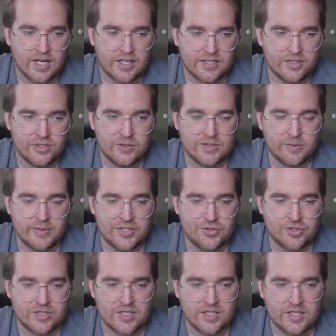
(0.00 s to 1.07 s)
Can do some
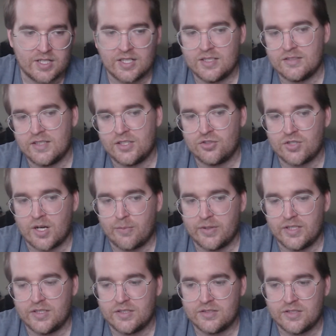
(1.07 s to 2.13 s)
interesting things like dropping
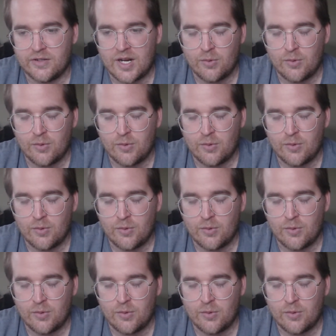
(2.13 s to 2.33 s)
into zone.